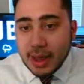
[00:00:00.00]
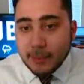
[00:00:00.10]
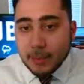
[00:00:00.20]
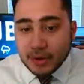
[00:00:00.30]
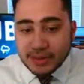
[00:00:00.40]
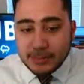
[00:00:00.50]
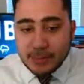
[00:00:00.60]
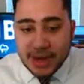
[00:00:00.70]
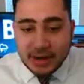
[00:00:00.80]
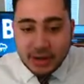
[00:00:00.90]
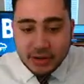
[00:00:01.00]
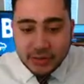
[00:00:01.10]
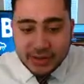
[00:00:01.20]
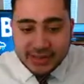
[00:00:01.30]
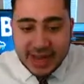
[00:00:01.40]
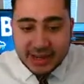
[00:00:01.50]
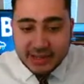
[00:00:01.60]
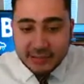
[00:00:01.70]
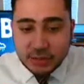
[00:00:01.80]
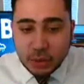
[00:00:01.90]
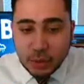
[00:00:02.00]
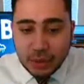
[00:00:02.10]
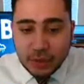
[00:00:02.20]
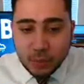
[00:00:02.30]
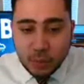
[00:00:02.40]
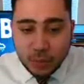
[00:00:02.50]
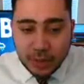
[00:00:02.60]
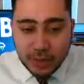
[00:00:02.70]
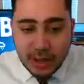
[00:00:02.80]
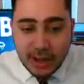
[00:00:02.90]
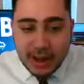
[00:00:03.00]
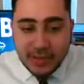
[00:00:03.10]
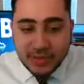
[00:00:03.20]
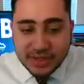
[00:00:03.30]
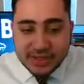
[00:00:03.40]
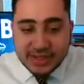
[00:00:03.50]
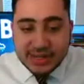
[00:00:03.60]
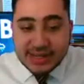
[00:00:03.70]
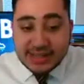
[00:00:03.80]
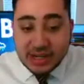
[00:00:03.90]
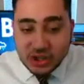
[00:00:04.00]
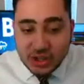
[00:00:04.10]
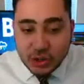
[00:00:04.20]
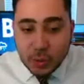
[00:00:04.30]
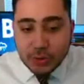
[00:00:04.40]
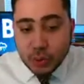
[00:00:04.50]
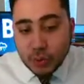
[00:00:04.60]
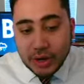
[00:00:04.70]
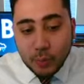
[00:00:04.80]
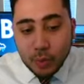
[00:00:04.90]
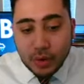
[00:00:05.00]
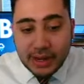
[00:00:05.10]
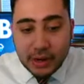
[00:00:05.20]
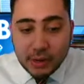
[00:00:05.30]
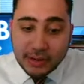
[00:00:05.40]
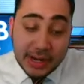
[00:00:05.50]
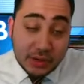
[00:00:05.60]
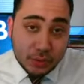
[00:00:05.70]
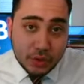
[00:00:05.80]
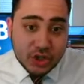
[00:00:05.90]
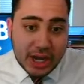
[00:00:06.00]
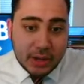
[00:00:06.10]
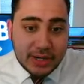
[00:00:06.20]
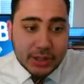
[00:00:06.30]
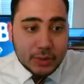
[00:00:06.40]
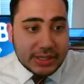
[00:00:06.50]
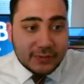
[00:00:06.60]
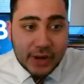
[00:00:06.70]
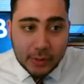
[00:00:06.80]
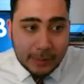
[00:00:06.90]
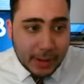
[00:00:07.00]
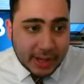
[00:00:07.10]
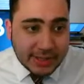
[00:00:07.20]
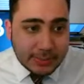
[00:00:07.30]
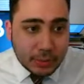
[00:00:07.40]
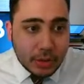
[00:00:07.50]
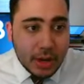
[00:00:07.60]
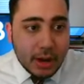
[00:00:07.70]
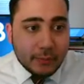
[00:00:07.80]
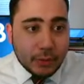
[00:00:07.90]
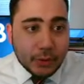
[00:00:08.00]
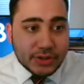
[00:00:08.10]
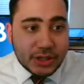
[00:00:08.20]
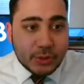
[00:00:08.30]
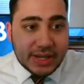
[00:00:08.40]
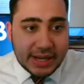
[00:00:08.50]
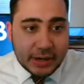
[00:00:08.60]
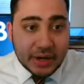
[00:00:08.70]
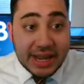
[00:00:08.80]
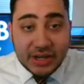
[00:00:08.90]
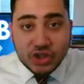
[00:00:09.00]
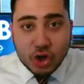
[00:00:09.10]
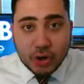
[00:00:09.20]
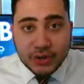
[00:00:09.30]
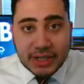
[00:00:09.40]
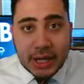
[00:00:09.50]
and parts of Bain under this active tornado warning. And this is in addition to our tornado warning here in King George County. So it is very possible for those of you here in Charles